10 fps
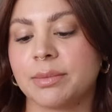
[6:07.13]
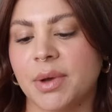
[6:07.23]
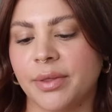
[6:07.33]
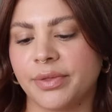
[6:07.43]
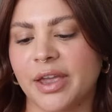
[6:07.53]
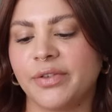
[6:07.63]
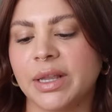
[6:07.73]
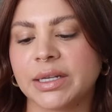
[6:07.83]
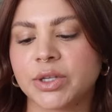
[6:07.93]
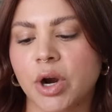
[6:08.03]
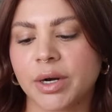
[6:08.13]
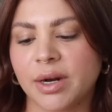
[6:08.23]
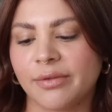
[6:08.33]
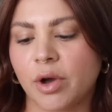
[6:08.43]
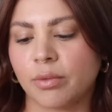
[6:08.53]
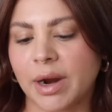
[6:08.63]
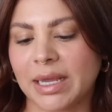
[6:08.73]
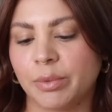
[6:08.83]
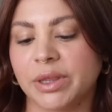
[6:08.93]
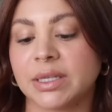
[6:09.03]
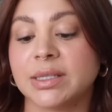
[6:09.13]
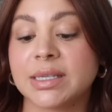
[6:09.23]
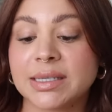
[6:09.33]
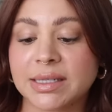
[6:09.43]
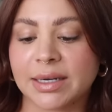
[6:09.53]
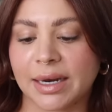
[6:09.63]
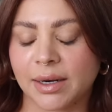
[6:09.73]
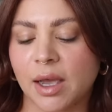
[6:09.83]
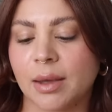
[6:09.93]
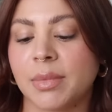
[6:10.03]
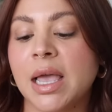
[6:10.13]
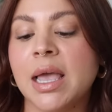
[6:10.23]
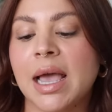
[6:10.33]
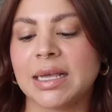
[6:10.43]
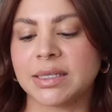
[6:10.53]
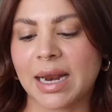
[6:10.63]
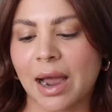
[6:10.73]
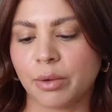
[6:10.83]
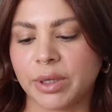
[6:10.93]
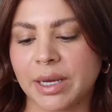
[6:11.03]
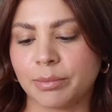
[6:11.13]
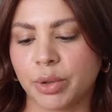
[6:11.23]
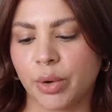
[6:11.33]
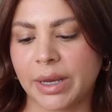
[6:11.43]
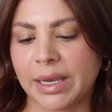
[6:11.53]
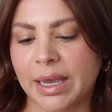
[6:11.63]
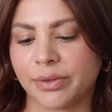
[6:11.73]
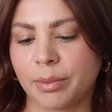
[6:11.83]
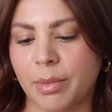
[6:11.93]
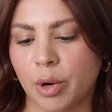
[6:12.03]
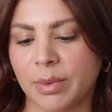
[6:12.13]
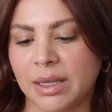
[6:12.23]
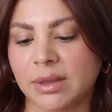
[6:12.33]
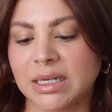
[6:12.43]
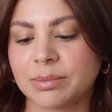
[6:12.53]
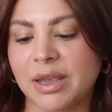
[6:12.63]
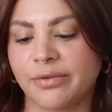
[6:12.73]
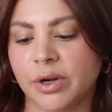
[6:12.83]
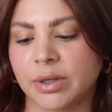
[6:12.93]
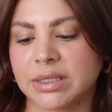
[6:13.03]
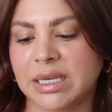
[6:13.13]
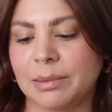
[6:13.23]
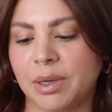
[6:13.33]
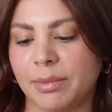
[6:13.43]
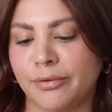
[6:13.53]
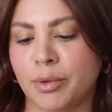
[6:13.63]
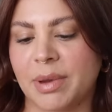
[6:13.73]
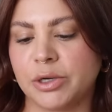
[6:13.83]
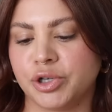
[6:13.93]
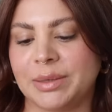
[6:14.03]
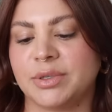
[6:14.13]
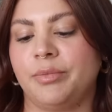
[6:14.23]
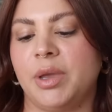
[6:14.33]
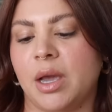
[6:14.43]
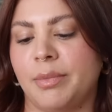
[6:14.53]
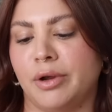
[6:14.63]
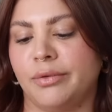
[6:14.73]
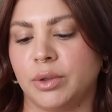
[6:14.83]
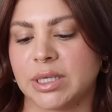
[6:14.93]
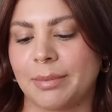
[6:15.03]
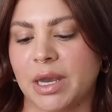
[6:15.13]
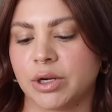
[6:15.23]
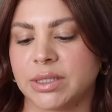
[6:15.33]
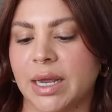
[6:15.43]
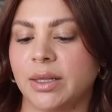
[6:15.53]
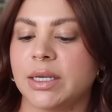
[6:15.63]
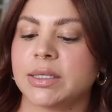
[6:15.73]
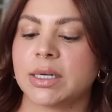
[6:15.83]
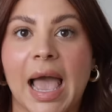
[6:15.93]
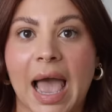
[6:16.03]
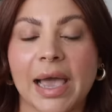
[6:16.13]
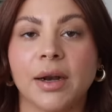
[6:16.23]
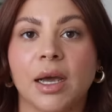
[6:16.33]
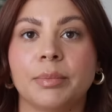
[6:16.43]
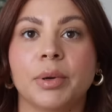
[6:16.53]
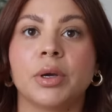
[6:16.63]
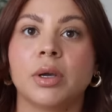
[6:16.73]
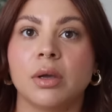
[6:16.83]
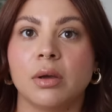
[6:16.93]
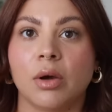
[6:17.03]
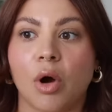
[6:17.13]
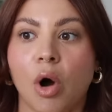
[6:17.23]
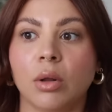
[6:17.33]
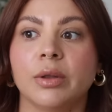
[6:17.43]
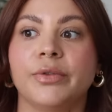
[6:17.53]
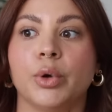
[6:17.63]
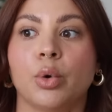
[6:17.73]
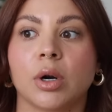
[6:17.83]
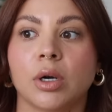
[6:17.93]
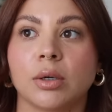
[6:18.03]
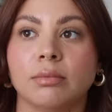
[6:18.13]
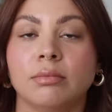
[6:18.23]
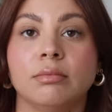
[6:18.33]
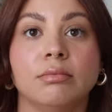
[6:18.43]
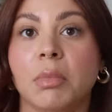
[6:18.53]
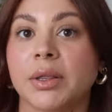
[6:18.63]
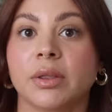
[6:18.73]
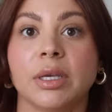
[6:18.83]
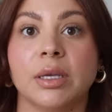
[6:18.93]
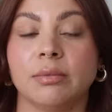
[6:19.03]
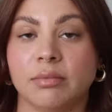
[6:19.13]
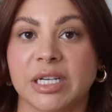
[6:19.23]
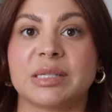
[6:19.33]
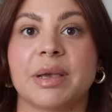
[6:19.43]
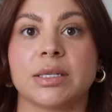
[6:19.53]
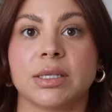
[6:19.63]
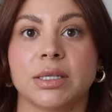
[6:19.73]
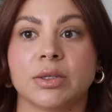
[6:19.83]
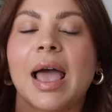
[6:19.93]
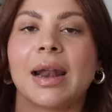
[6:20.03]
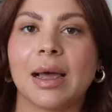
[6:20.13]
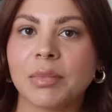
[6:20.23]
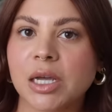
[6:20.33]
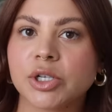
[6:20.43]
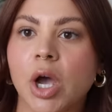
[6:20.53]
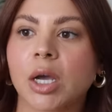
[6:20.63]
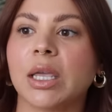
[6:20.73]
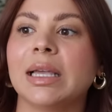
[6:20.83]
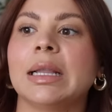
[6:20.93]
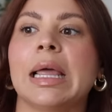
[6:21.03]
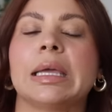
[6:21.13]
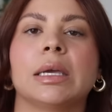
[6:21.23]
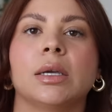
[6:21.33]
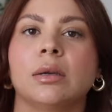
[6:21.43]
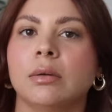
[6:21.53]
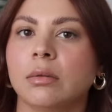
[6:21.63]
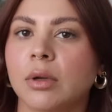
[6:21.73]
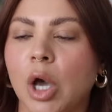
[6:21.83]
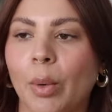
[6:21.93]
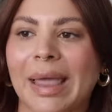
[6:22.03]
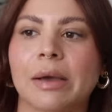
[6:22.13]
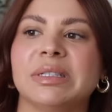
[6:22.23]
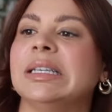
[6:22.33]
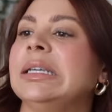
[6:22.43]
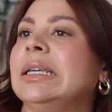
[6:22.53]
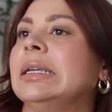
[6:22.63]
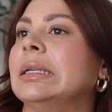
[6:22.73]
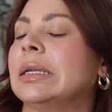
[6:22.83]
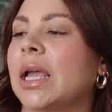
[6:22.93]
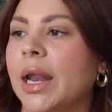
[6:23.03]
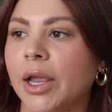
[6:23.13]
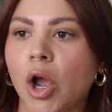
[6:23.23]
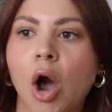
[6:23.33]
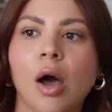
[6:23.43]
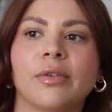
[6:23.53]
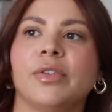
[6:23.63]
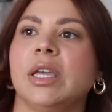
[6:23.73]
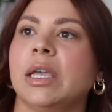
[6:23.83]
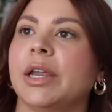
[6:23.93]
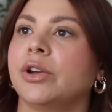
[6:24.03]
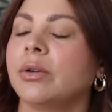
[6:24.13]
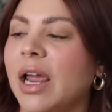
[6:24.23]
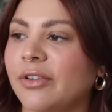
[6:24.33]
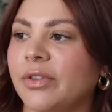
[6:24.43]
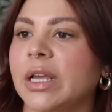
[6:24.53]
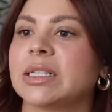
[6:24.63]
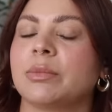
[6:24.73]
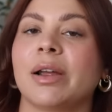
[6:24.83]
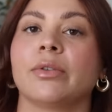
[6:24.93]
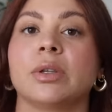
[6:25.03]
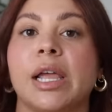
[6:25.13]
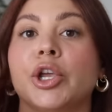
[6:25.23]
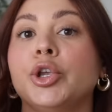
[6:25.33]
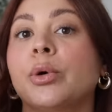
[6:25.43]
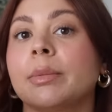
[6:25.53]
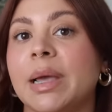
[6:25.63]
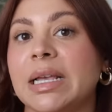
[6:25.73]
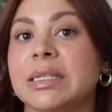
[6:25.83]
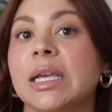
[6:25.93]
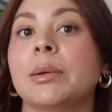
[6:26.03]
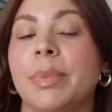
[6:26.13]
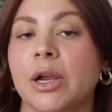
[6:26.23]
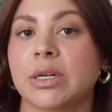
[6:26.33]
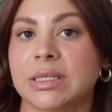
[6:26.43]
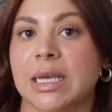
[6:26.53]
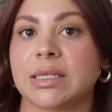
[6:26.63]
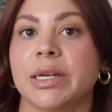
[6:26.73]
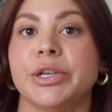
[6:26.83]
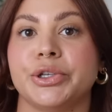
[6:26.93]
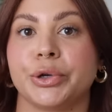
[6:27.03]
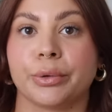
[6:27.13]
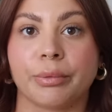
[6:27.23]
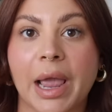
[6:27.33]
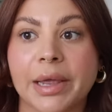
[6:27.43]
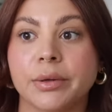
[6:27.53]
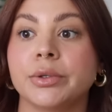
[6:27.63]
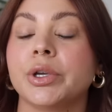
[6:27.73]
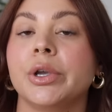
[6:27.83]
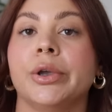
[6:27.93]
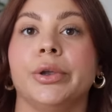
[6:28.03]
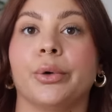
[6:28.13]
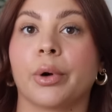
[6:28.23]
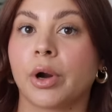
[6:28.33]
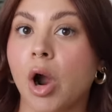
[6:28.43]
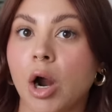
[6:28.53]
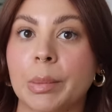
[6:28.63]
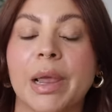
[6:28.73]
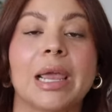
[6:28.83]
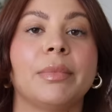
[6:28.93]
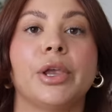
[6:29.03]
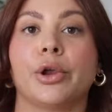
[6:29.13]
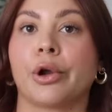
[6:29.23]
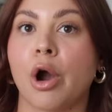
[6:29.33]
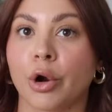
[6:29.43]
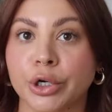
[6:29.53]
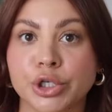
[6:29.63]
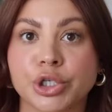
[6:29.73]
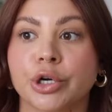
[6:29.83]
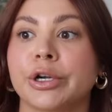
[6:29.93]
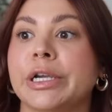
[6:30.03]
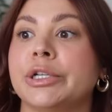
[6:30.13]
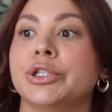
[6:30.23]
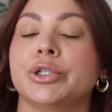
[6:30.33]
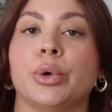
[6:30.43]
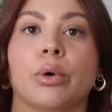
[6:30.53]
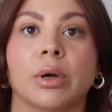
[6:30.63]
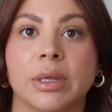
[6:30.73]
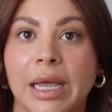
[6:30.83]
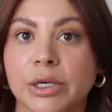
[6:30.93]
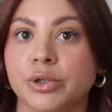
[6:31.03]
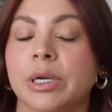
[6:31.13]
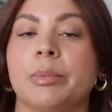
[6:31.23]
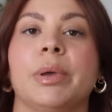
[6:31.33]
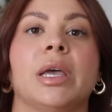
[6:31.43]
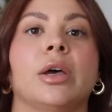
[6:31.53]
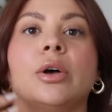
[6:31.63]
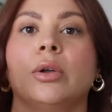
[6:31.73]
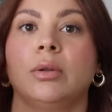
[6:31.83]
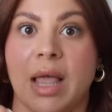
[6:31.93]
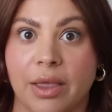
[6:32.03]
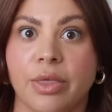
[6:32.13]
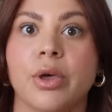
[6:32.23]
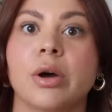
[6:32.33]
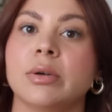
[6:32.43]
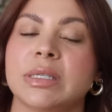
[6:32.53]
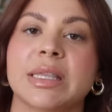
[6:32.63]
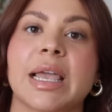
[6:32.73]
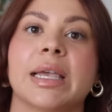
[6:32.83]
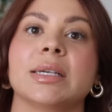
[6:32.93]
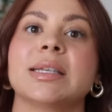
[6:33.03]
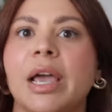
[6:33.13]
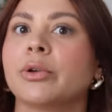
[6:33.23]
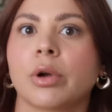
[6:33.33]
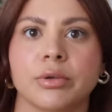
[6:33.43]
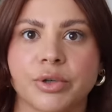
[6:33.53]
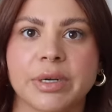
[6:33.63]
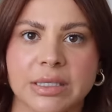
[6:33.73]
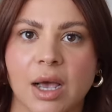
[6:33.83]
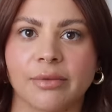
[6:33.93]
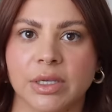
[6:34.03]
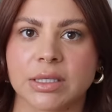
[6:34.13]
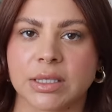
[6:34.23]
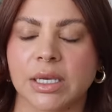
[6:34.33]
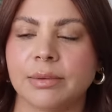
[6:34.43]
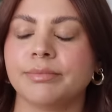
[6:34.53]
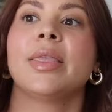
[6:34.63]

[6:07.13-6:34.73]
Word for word: to month. I feel like it's hard enough already with consistent income as an hourly employee at the moment. That's my fear that's keeping me from my dreams of becoming a full time hairstylist. Add up all of your monthly expenses. And I'm not talking like going out to eat and getting coffee and your Netflix and whatever, like your basic bare necessities, your rent your car payment, your car insurance, your electric bill, like those things, and groceries, obviously,